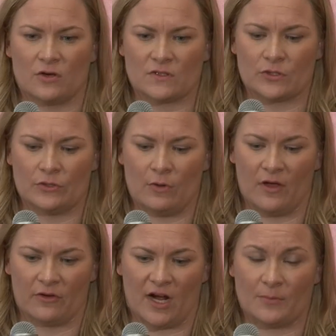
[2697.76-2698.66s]
also
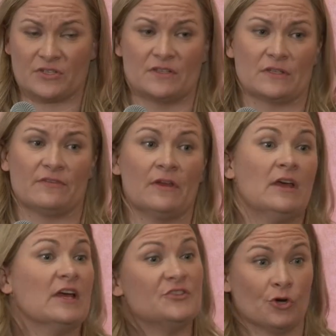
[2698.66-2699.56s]
other options if
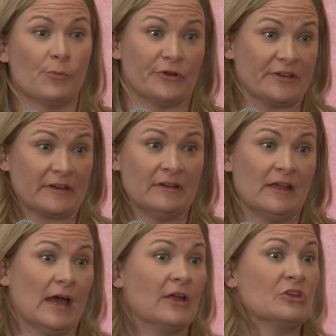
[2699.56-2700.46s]
it's your building
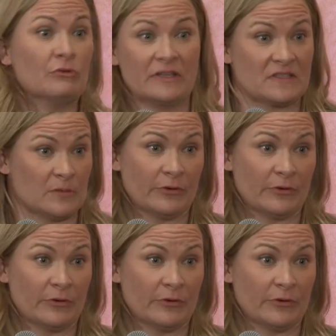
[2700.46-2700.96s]
and you lease the